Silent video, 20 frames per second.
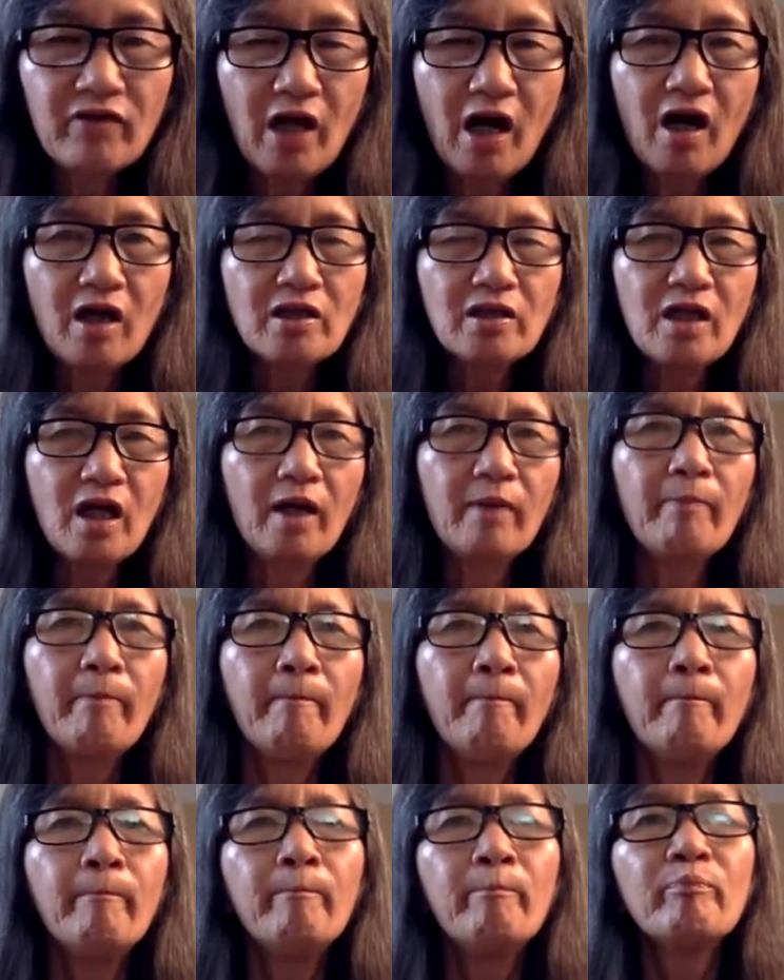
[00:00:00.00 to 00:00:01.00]
hard time.
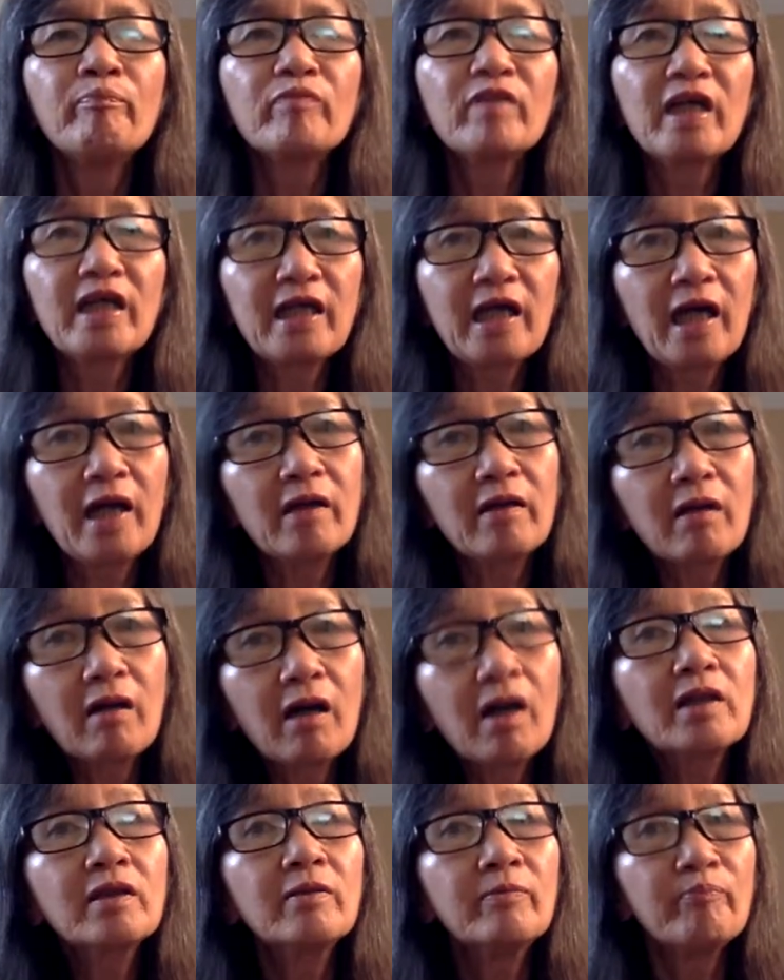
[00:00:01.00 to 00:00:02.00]
They
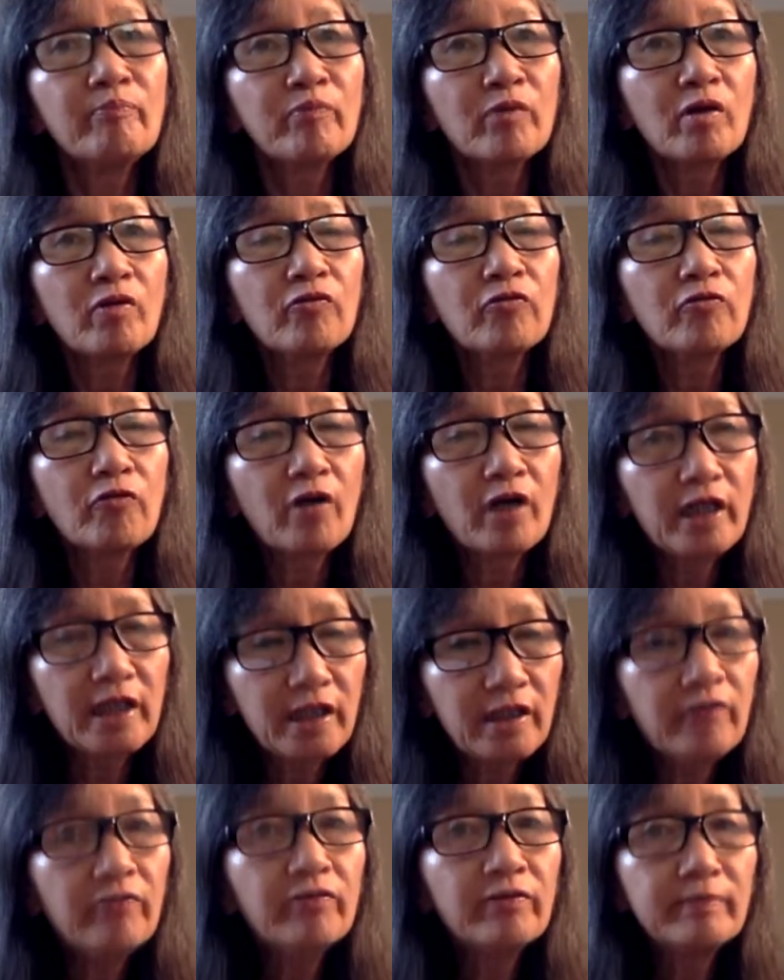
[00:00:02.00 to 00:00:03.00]
cannot
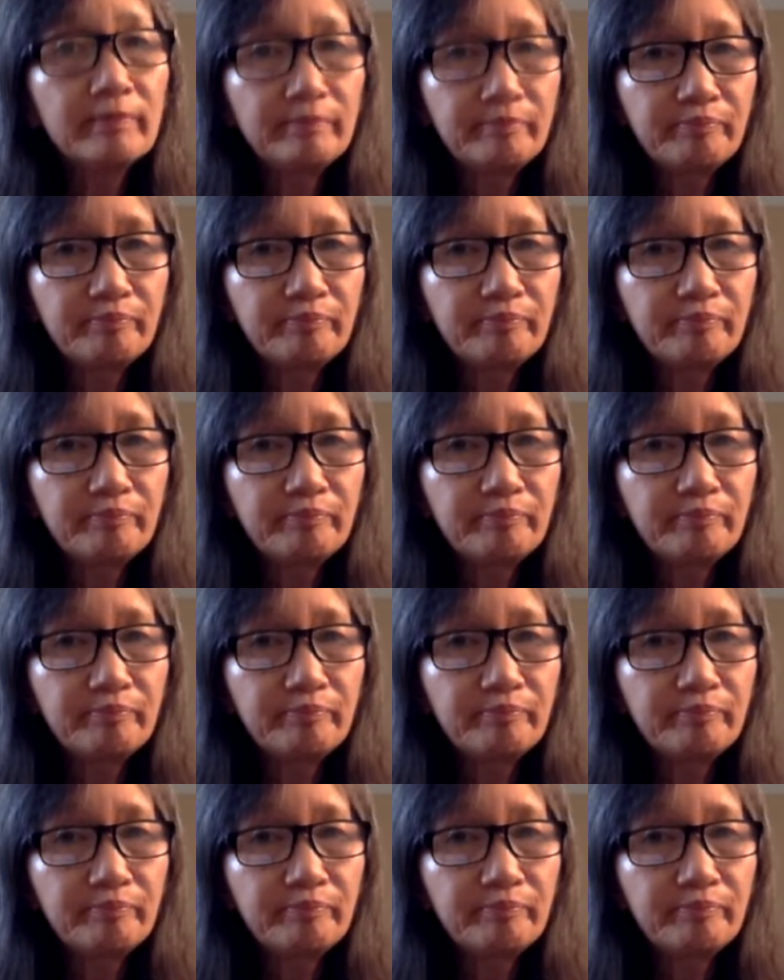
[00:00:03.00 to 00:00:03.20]
forgive.